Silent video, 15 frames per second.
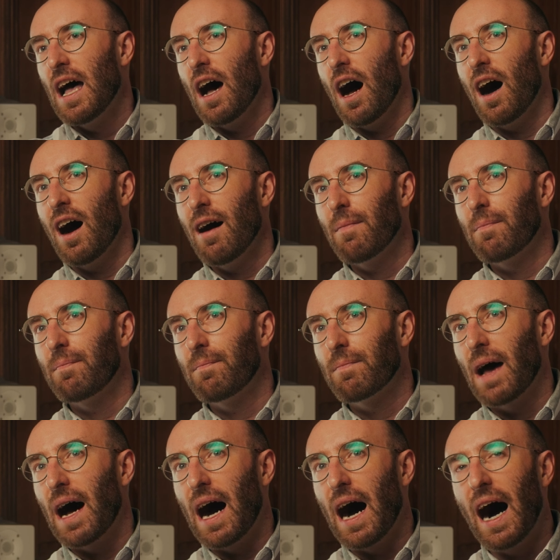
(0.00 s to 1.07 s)

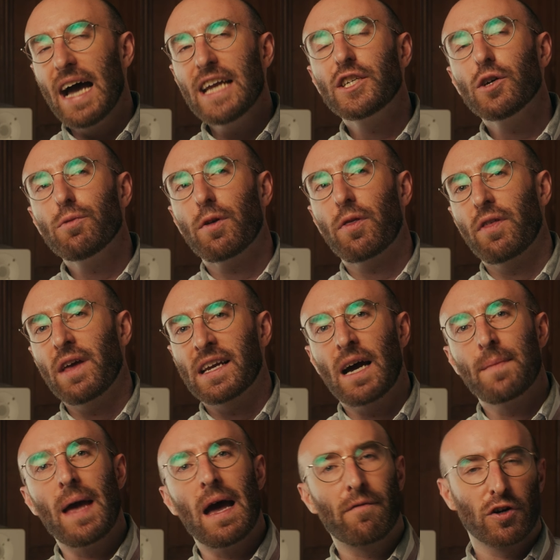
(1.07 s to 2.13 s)
I don't think
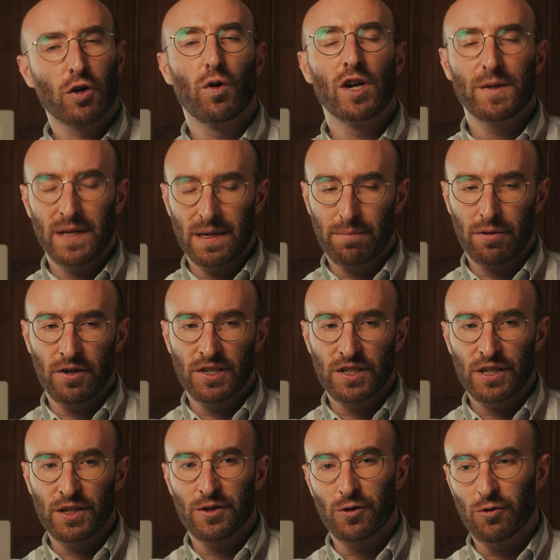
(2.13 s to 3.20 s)
I'm ever going to be a
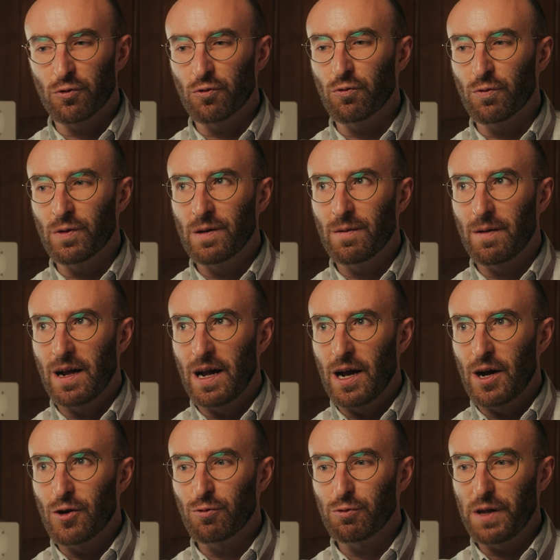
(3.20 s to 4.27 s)
person who
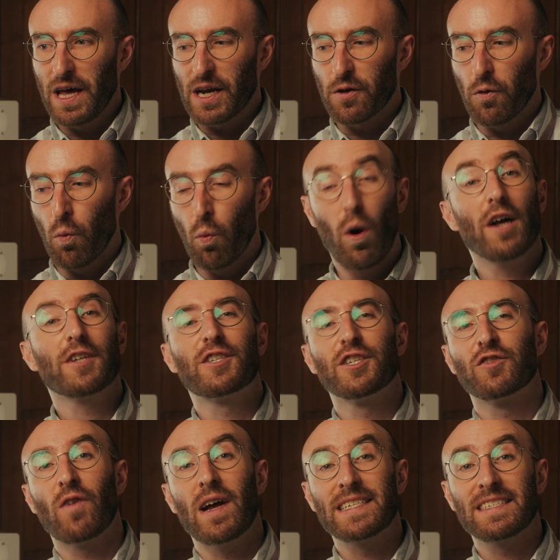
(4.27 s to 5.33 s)
like
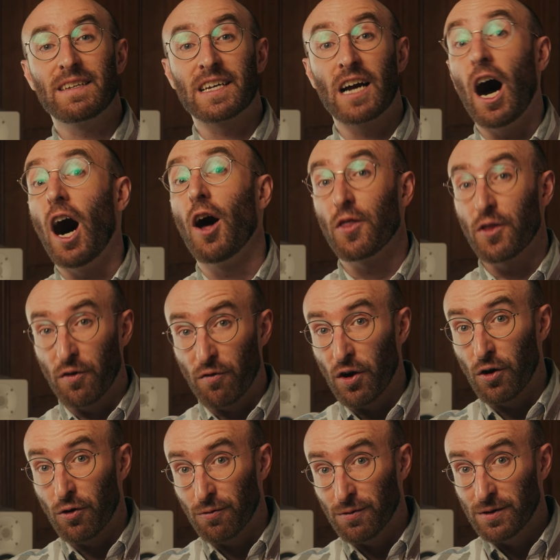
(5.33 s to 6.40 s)
watches wrestling on their
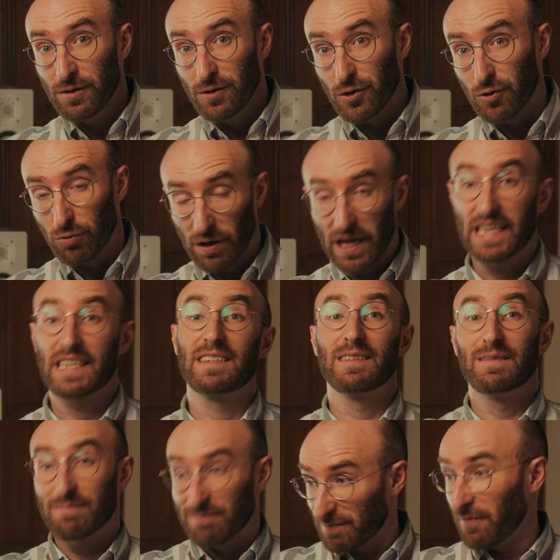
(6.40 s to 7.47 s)
own, who like
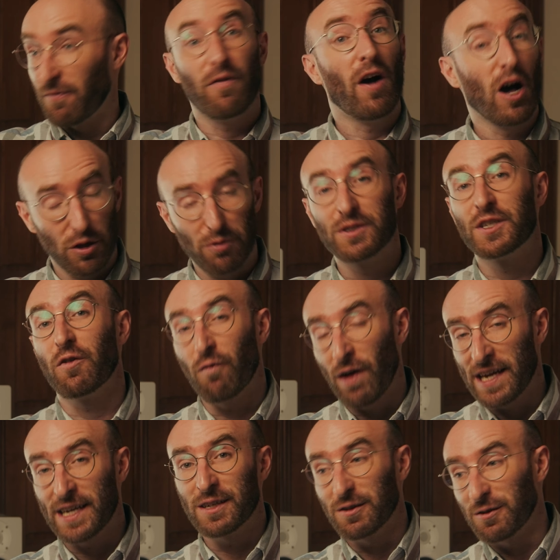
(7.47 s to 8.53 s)
follows it
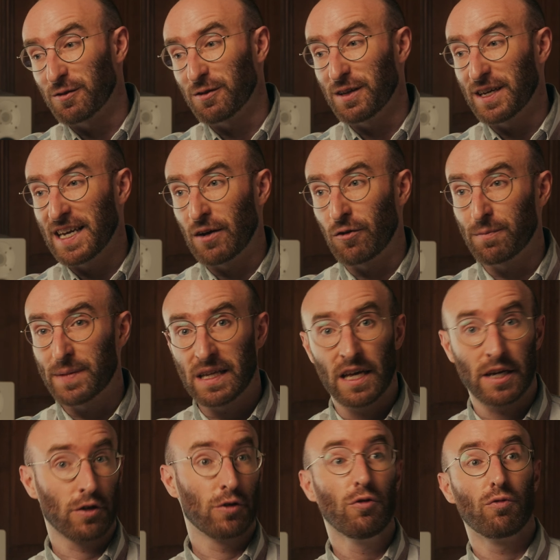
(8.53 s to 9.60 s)
regularly and will be
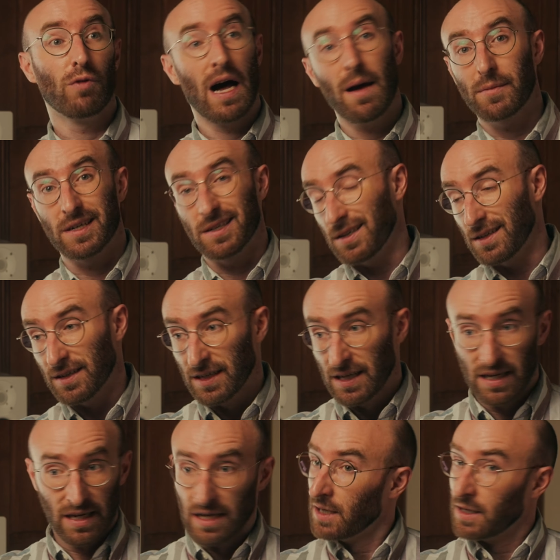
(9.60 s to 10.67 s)
like, ooh, I'm gonna
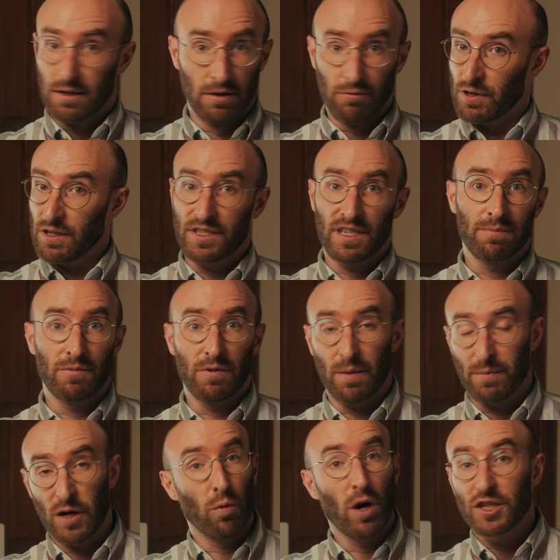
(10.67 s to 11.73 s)

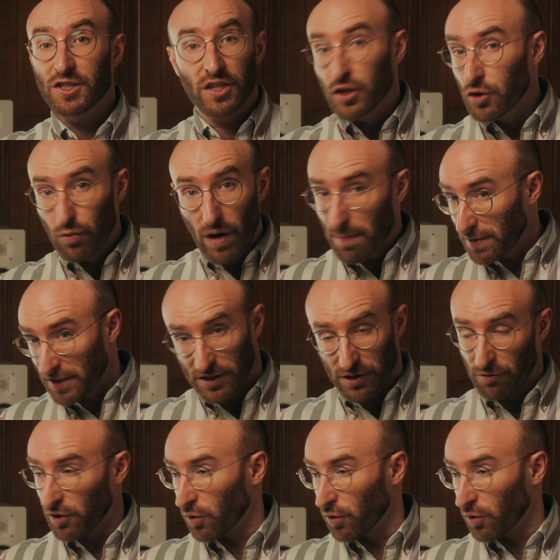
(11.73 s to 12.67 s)
watch the new episode or